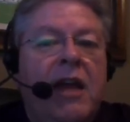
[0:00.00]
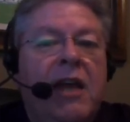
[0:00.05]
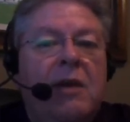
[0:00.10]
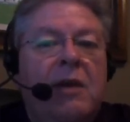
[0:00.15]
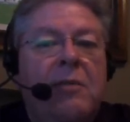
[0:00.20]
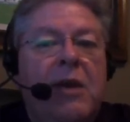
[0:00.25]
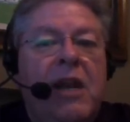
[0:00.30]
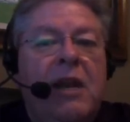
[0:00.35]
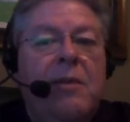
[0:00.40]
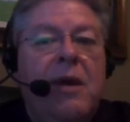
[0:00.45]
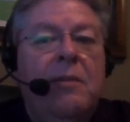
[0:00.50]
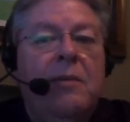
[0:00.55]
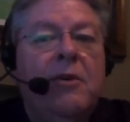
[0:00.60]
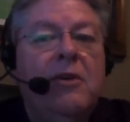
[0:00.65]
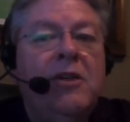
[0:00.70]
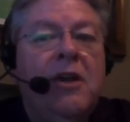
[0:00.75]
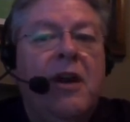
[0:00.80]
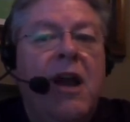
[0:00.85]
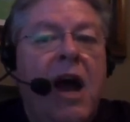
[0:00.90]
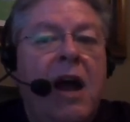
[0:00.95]
and committee
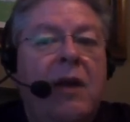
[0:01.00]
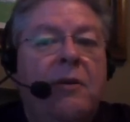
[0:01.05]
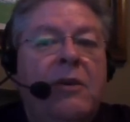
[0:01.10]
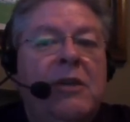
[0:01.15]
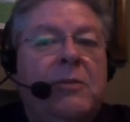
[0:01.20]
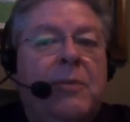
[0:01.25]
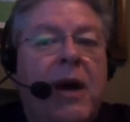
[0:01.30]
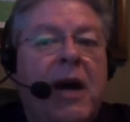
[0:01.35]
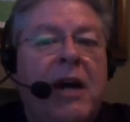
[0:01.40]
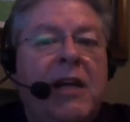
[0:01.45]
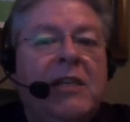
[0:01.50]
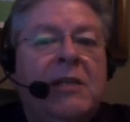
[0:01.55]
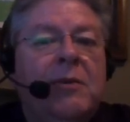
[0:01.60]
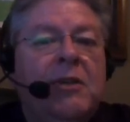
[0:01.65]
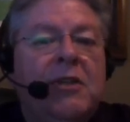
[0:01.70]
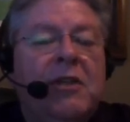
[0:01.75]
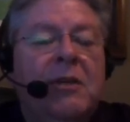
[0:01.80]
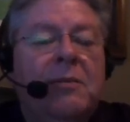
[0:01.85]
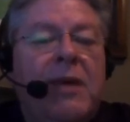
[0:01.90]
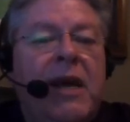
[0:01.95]
members are not
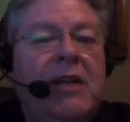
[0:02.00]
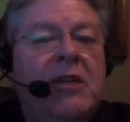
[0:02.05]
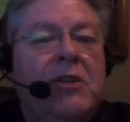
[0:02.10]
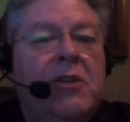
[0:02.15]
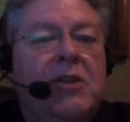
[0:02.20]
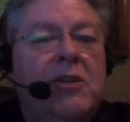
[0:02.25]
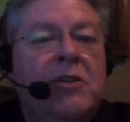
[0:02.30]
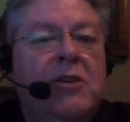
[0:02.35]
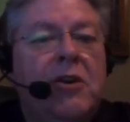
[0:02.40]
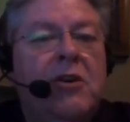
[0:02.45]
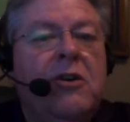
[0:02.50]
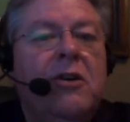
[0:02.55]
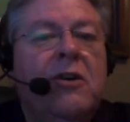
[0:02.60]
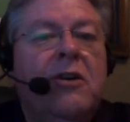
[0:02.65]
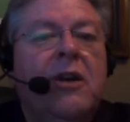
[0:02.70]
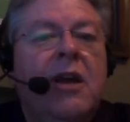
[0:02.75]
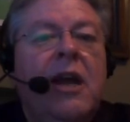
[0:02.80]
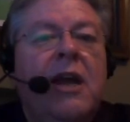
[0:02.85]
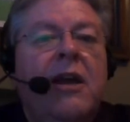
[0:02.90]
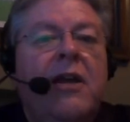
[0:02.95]
responsible to make
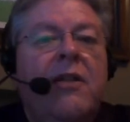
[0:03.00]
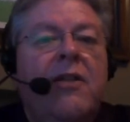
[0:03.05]
sure